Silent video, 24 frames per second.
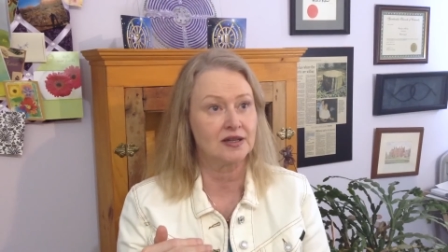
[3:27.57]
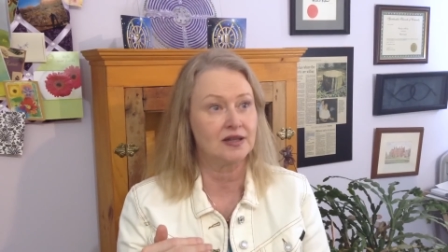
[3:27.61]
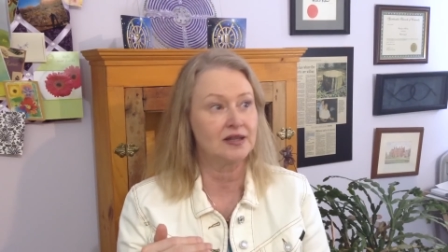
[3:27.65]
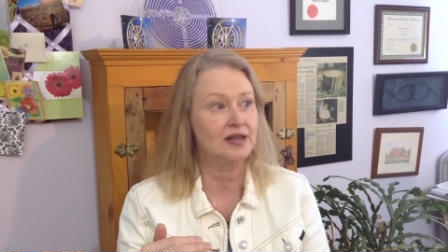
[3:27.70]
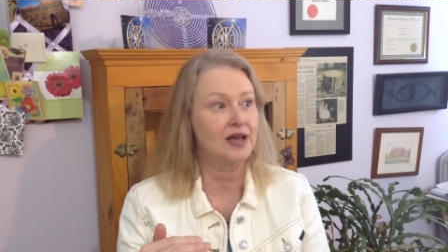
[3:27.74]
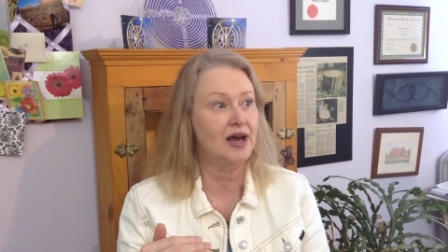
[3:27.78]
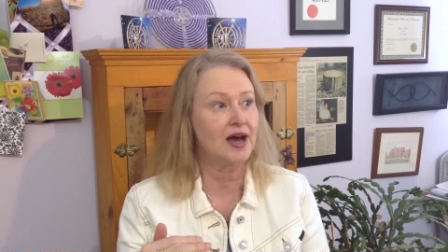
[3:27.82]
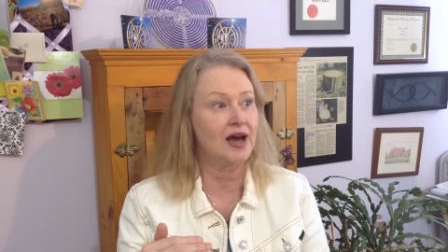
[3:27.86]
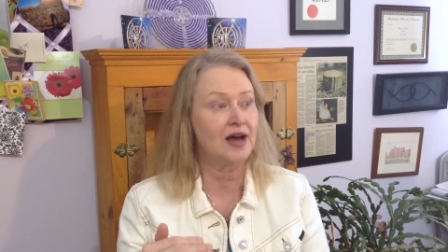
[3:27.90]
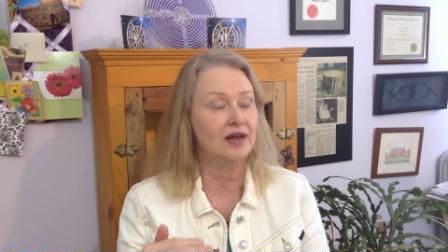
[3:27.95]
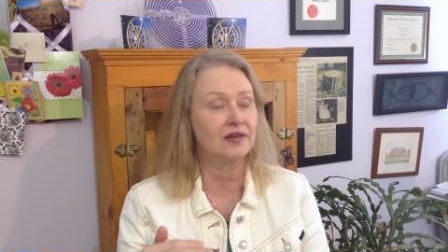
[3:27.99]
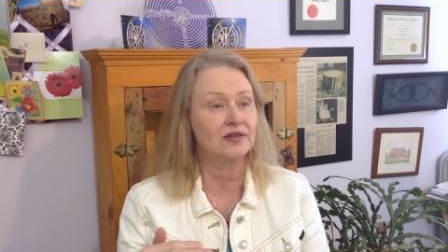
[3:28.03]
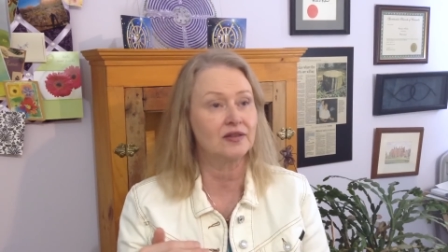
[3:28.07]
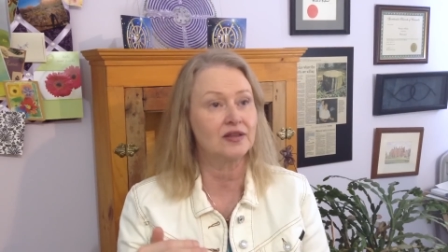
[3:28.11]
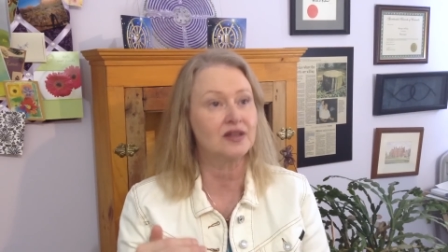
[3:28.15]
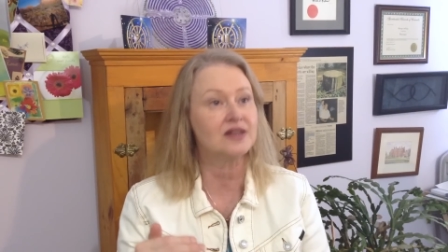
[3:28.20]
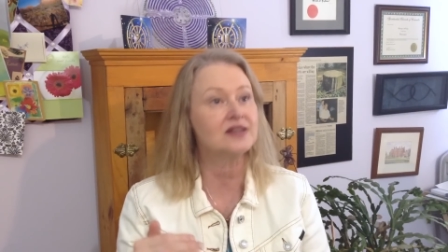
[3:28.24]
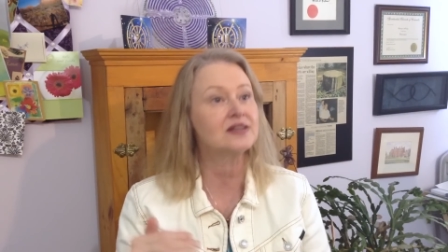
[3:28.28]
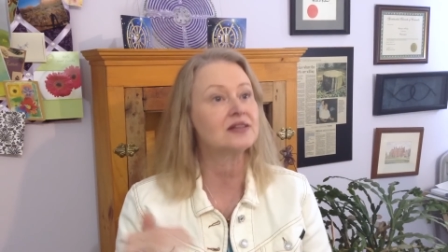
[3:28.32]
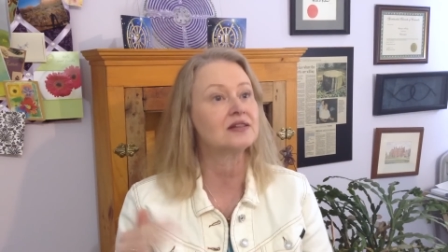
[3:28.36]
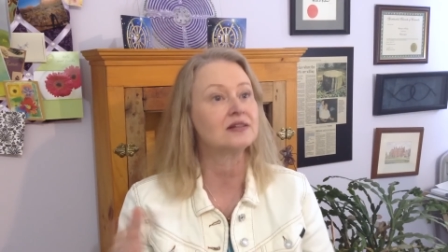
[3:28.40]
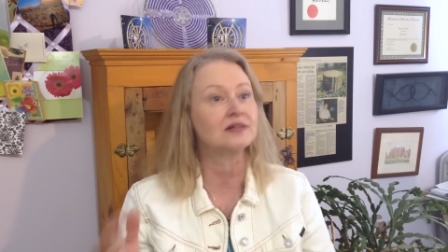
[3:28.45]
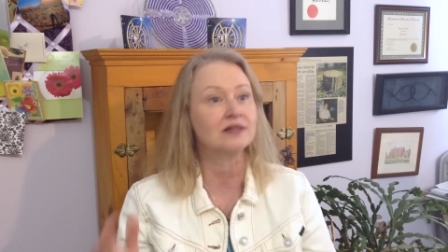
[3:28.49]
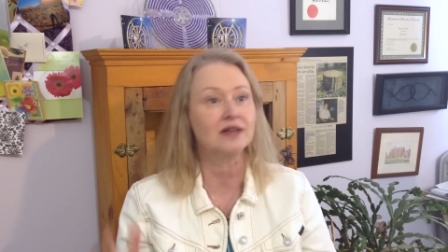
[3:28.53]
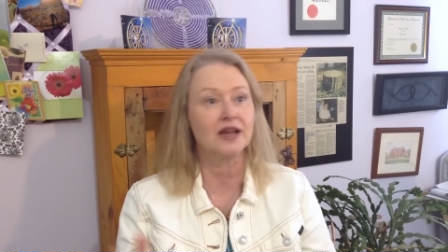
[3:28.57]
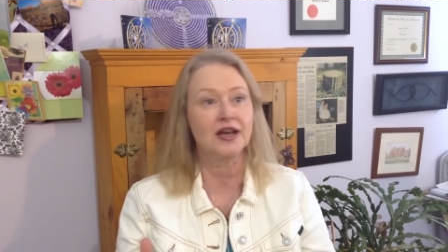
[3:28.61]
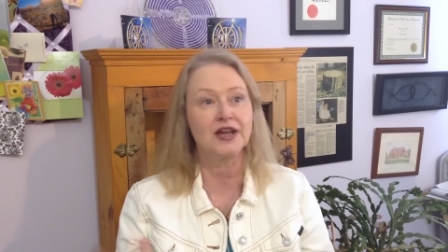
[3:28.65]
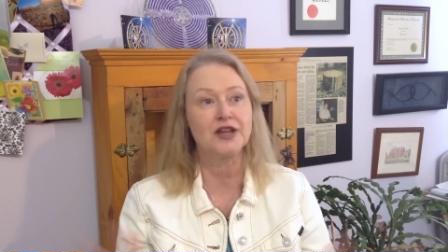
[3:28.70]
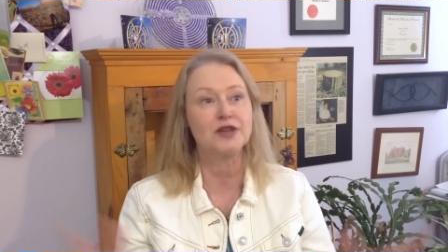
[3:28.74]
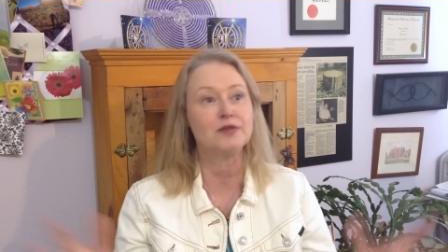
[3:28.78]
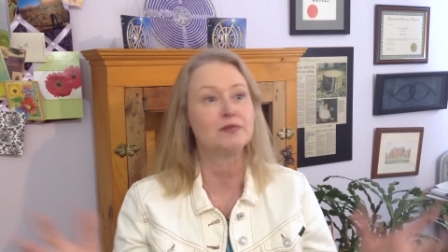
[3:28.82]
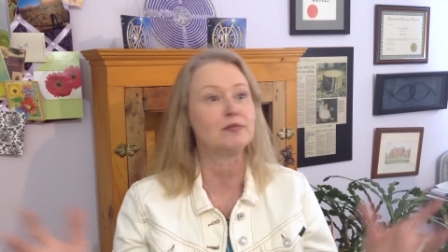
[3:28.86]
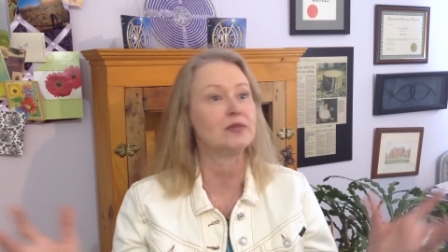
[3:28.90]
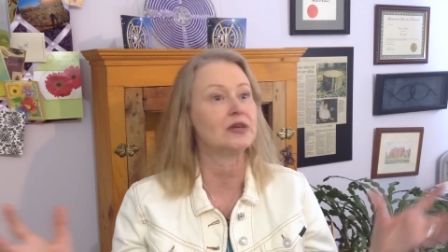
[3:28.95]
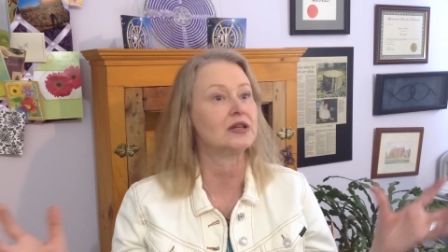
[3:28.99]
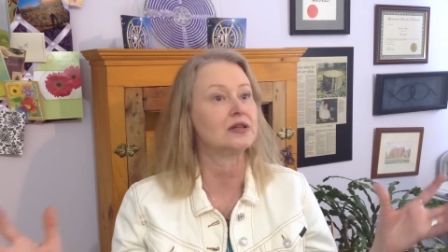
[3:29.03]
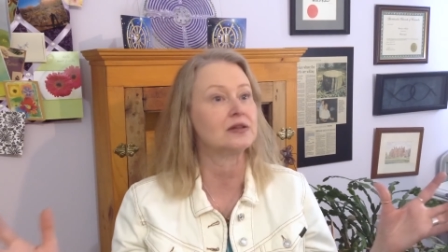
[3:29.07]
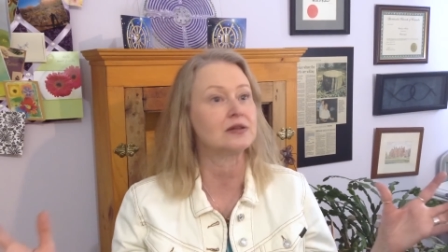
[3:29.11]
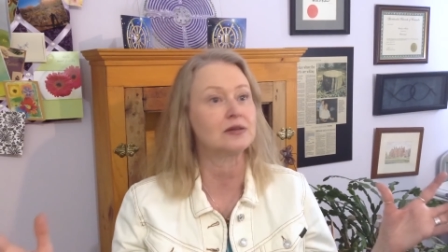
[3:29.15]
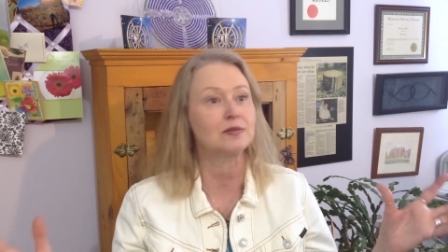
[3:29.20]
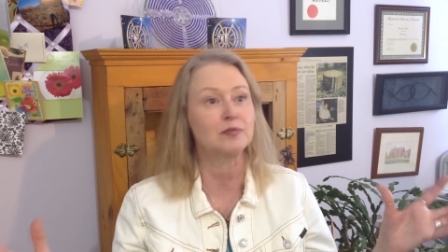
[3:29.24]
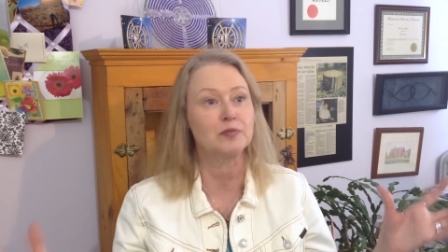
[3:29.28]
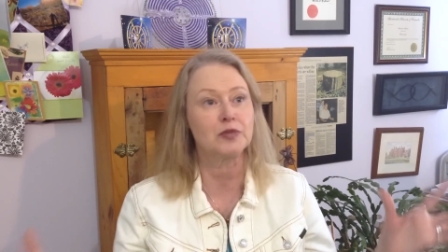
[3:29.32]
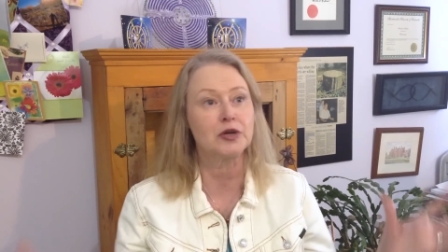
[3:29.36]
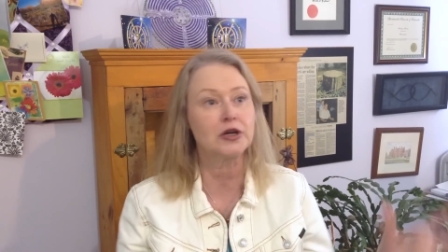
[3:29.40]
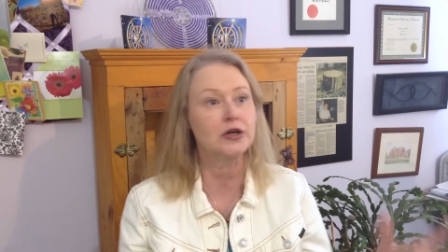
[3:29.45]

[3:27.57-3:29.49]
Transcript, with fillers: that this enlightenment